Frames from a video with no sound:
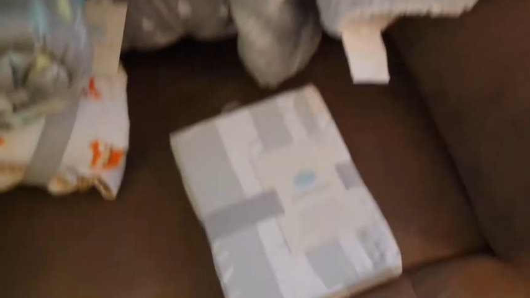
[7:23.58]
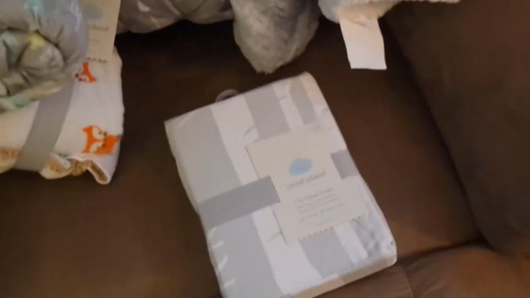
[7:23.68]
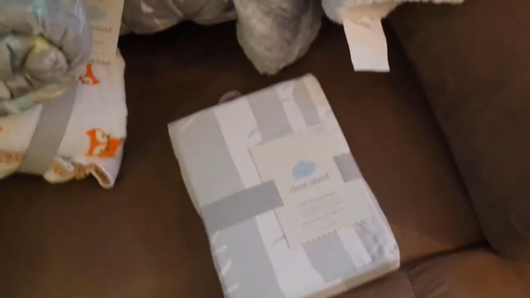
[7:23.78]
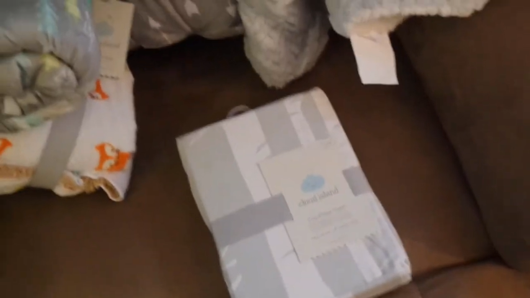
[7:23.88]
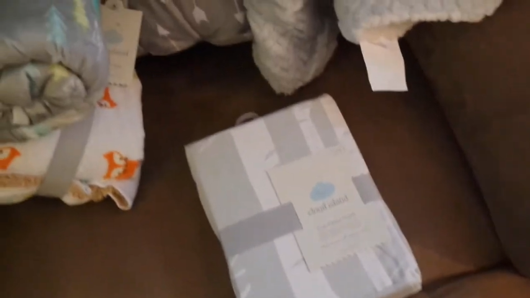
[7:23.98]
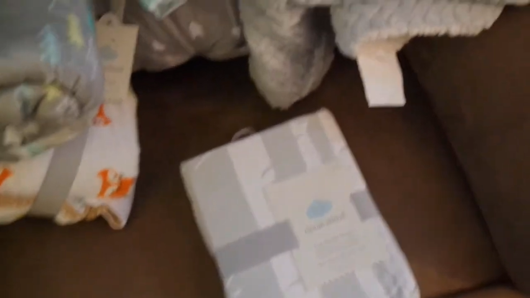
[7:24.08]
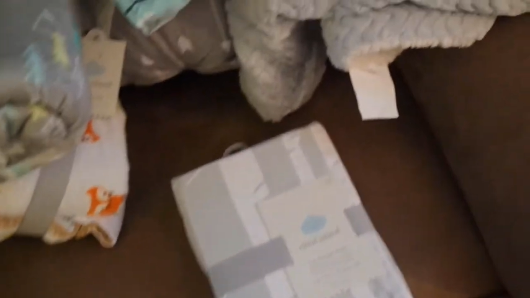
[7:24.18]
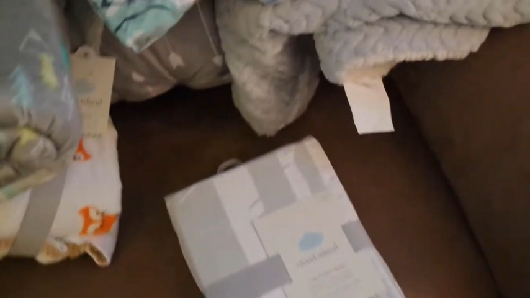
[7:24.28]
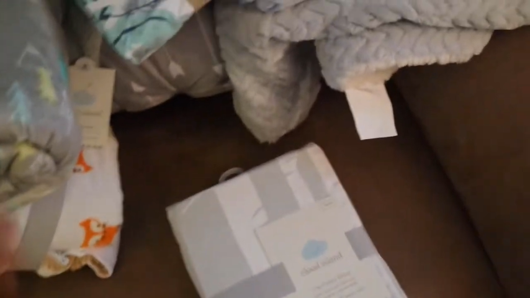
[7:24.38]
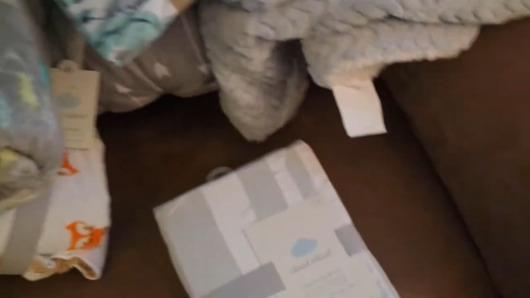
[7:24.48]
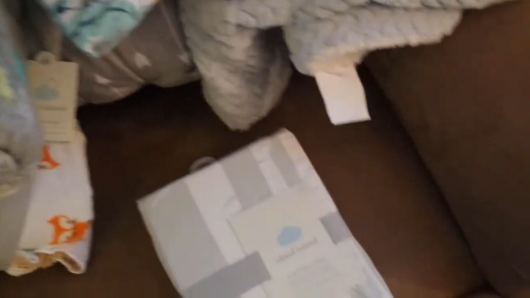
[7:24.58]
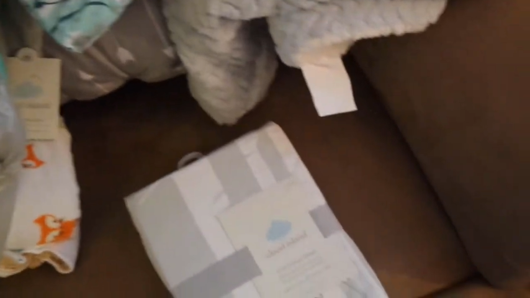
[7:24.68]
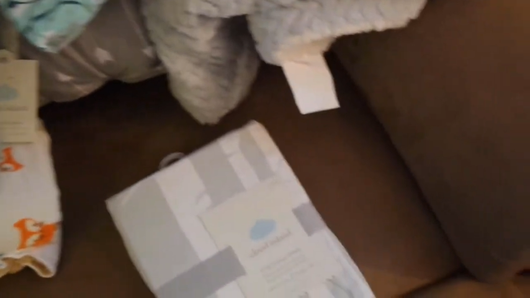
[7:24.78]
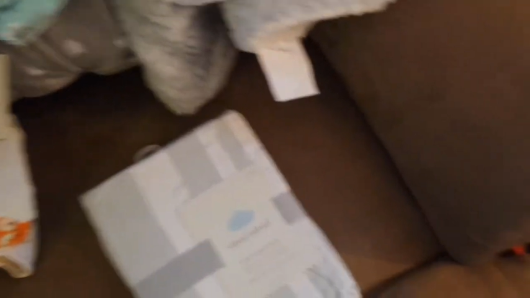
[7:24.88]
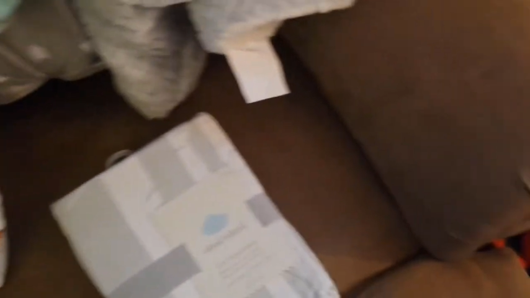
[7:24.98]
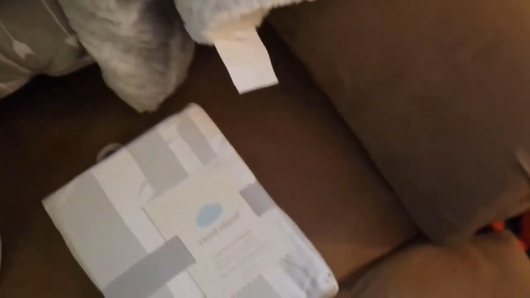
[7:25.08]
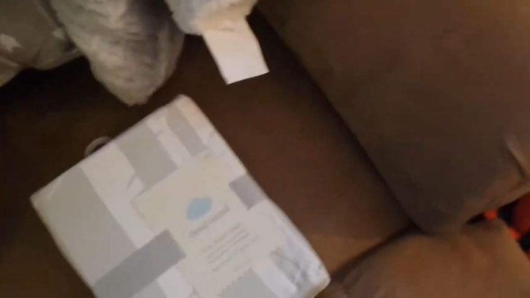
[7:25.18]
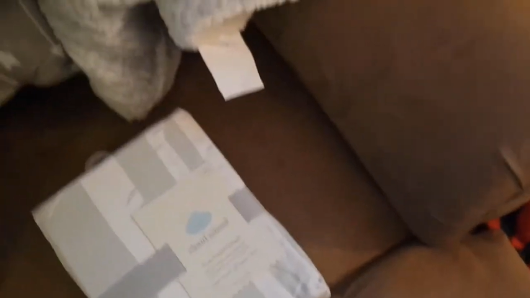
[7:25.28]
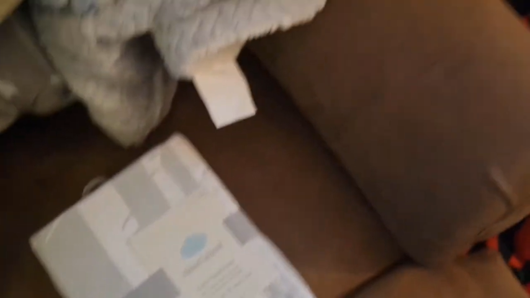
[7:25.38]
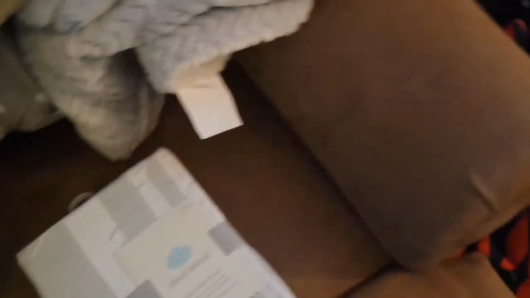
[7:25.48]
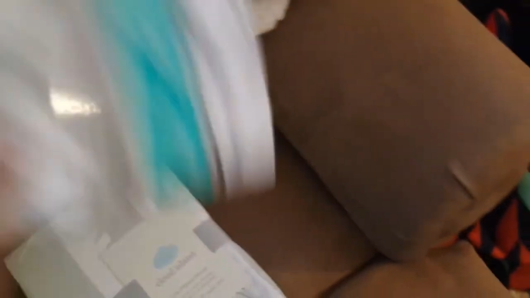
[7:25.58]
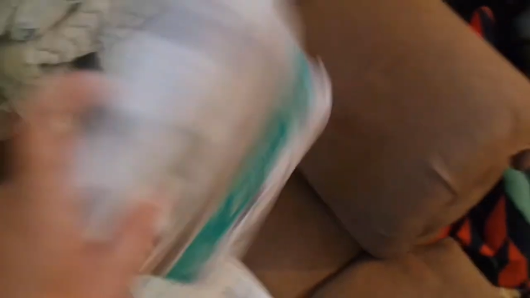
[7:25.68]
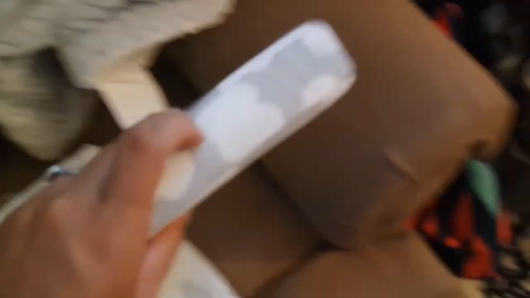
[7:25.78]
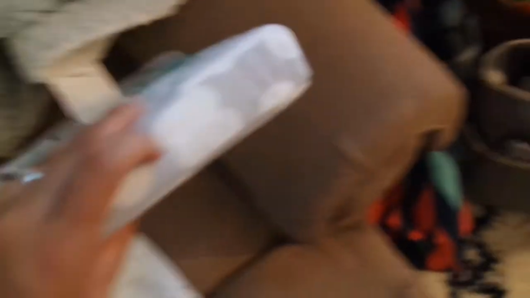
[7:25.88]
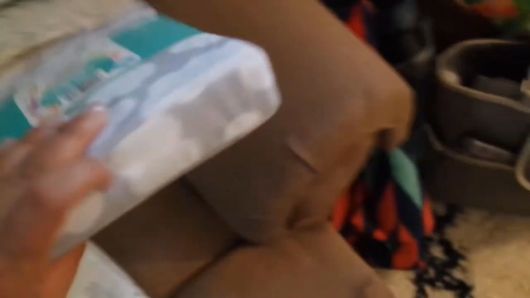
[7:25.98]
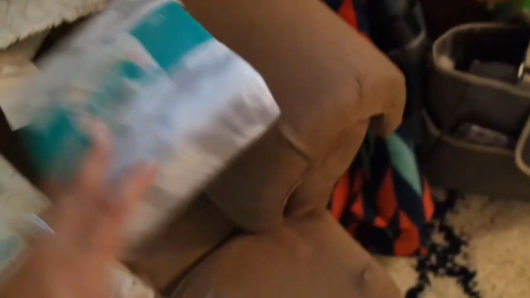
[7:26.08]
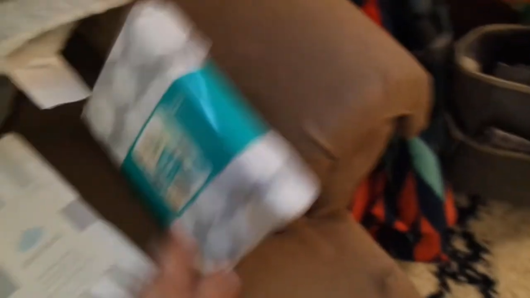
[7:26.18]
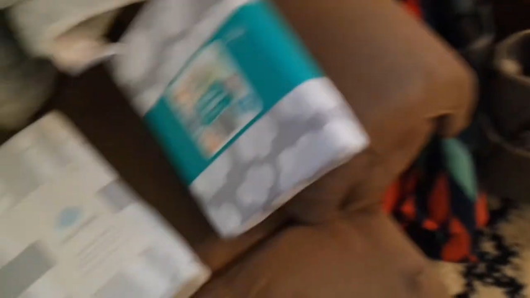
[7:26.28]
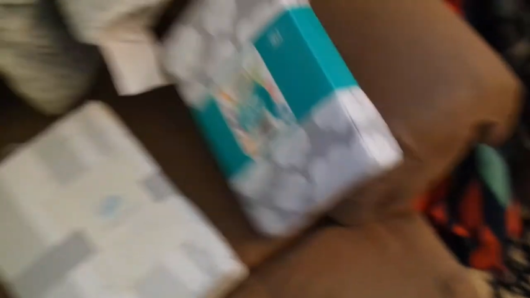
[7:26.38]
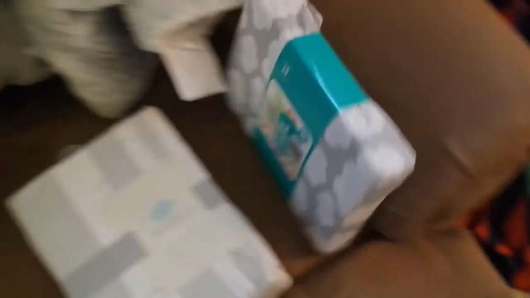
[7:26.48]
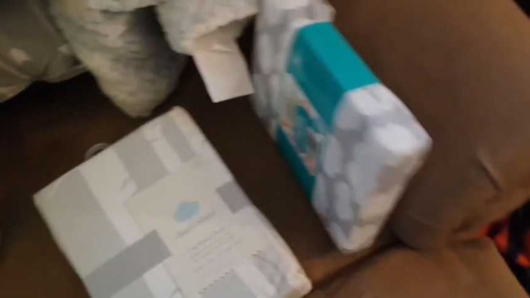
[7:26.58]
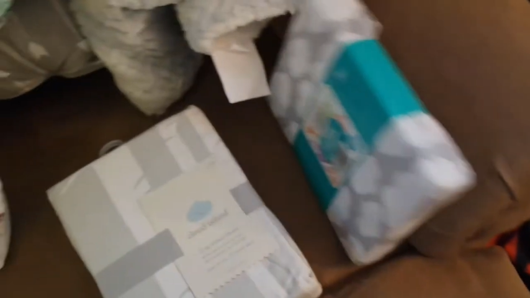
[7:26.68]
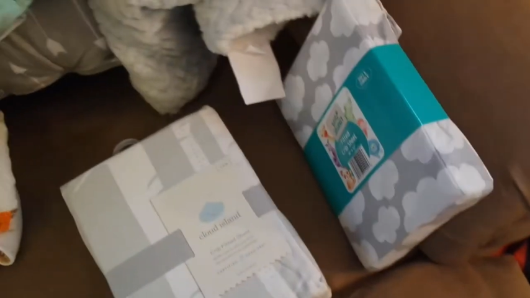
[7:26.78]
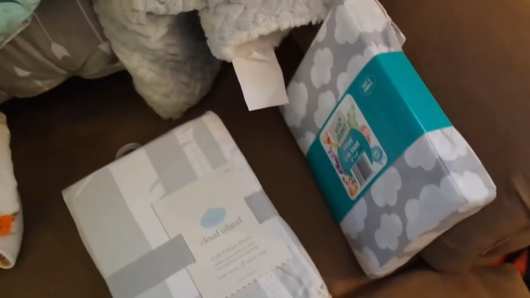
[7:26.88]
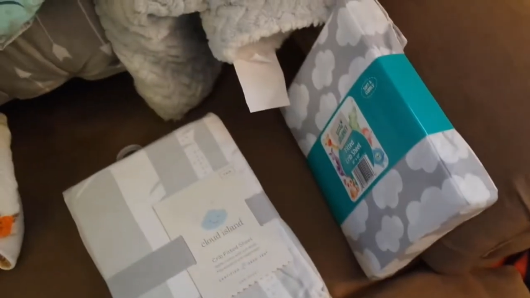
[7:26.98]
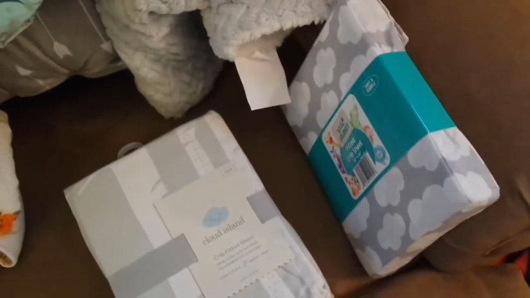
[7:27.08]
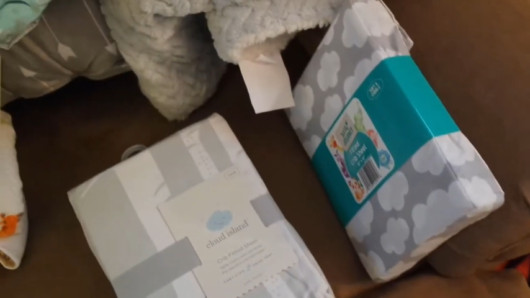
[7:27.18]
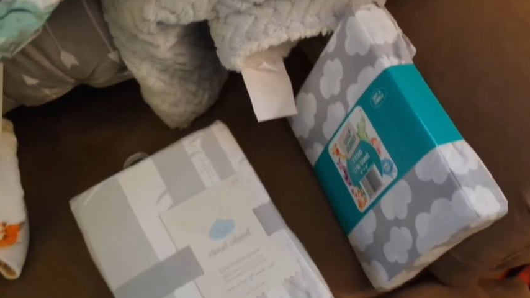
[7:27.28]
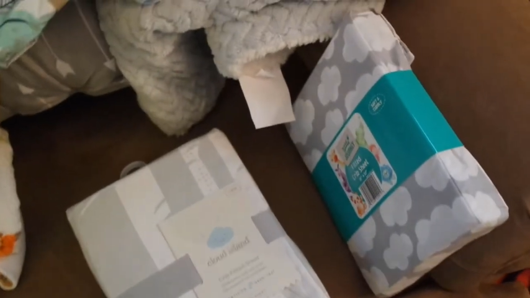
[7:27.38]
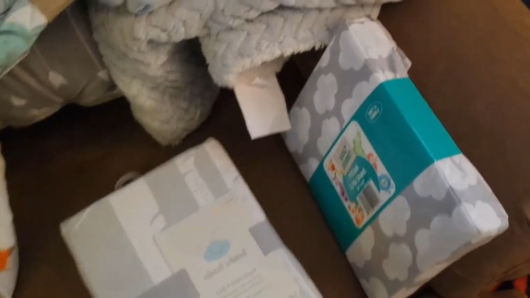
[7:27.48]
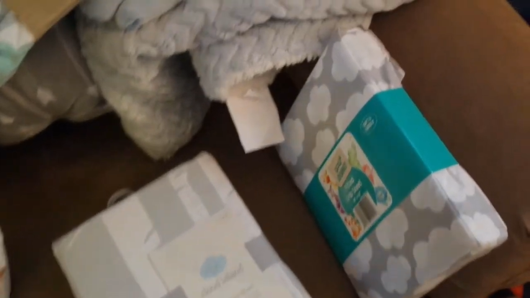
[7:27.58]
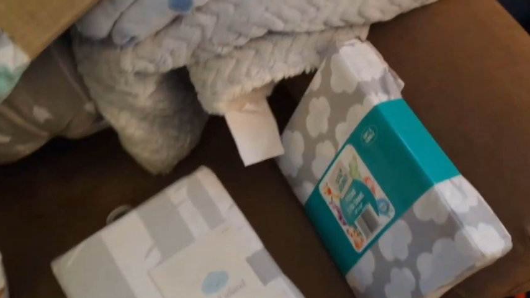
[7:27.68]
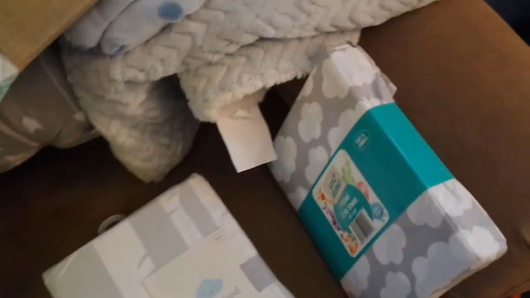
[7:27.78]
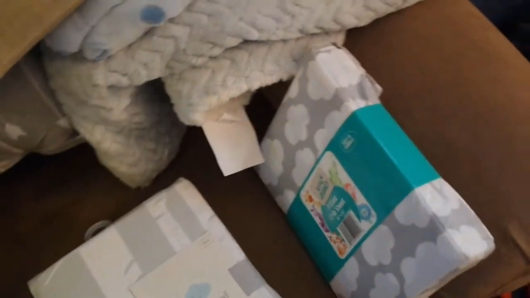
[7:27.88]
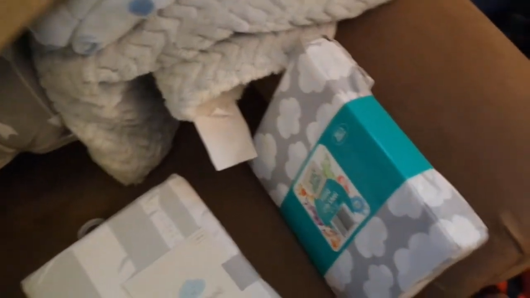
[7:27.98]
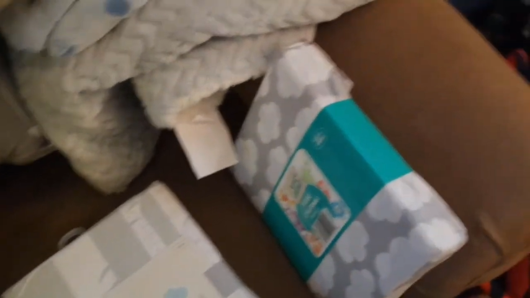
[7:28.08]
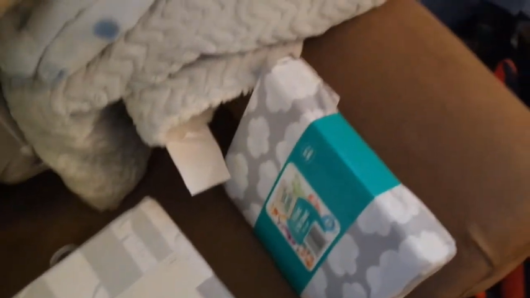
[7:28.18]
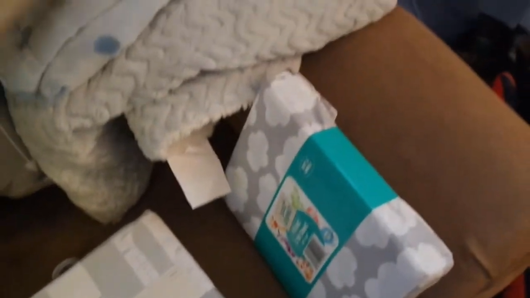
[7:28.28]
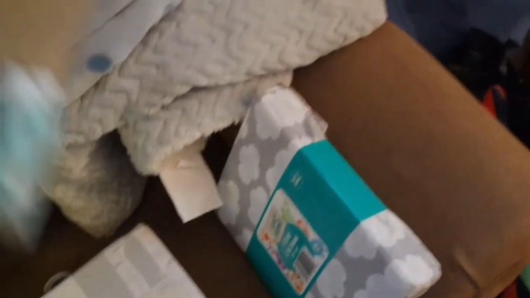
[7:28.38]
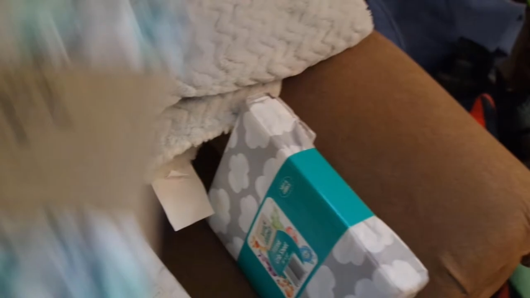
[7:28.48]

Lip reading: (no speaker visible)